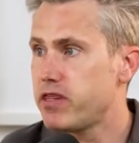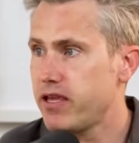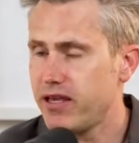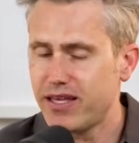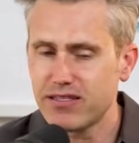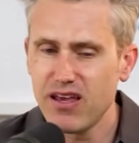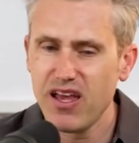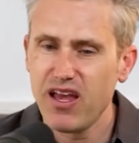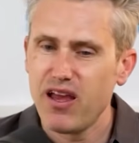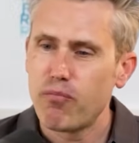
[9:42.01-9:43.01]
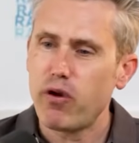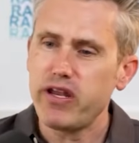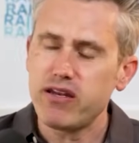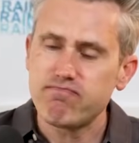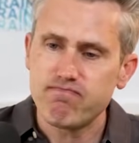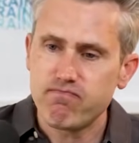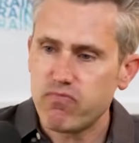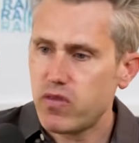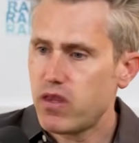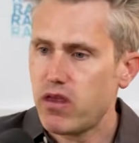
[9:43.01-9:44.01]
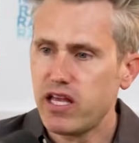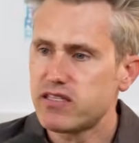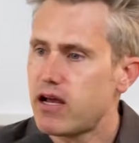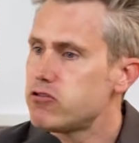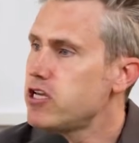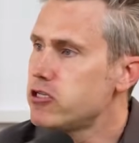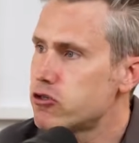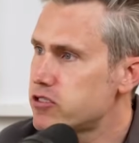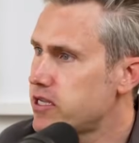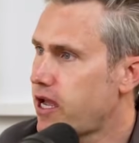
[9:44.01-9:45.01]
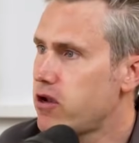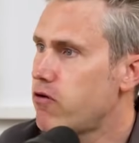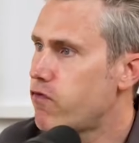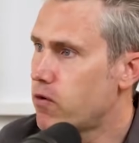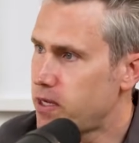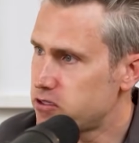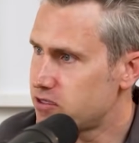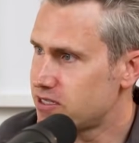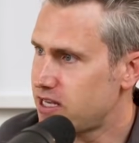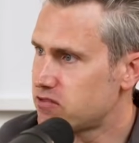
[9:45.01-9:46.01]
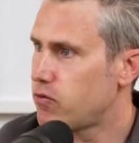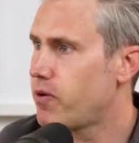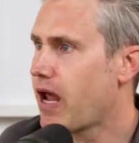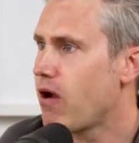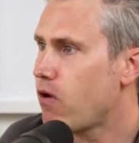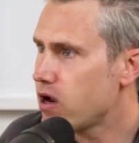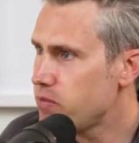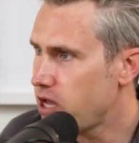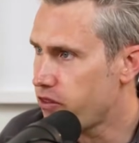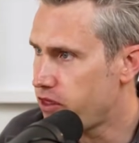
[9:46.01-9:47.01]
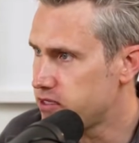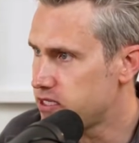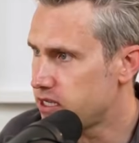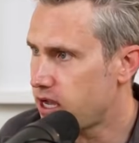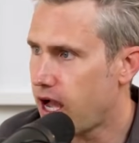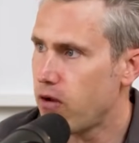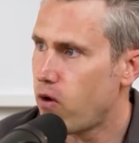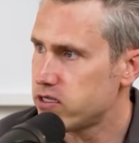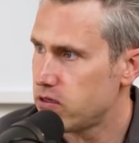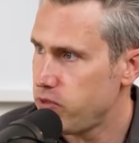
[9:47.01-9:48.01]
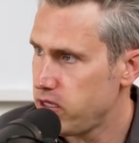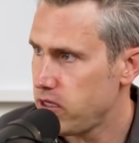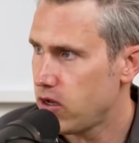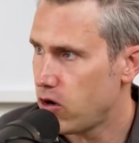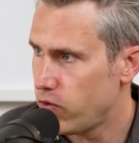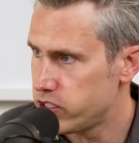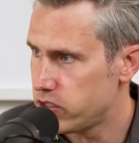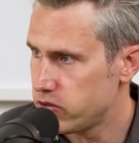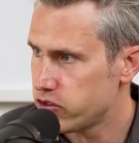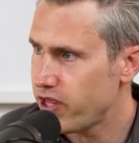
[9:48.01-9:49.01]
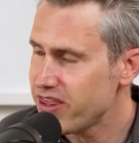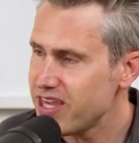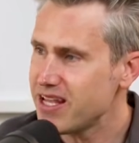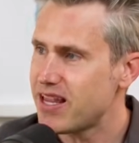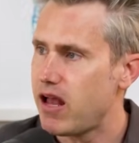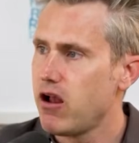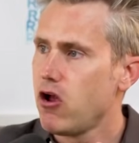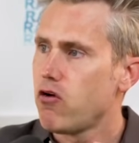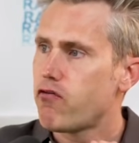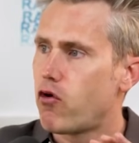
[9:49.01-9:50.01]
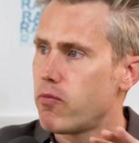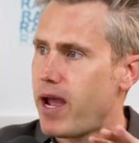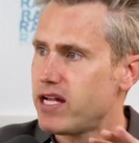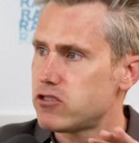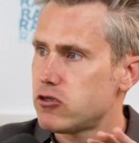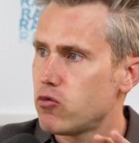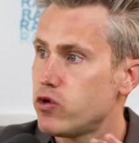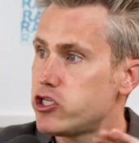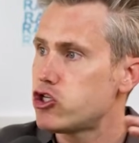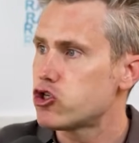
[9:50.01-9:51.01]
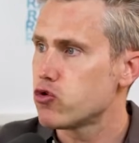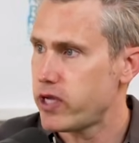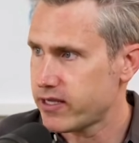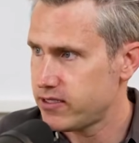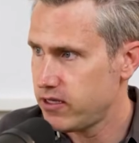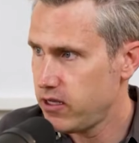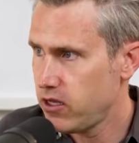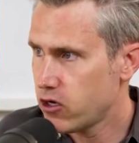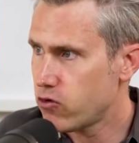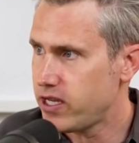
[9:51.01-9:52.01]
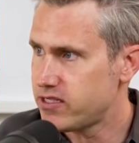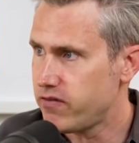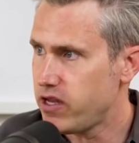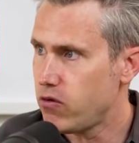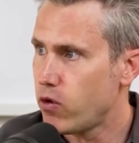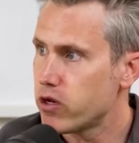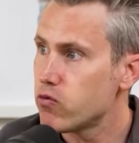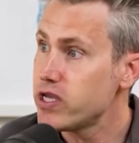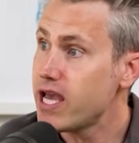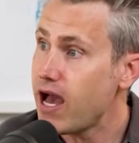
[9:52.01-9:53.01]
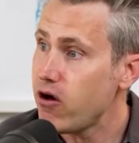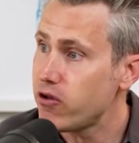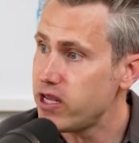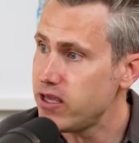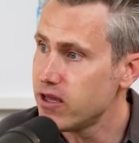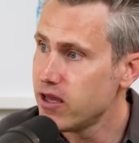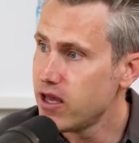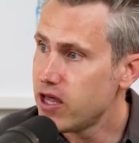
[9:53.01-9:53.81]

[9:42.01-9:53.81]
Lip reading: be thinking this, Brendan, it sounds interesting. I know formats are successful, but I want to be authentic. I want to be original. So they think that formats restrict creativity when in reality,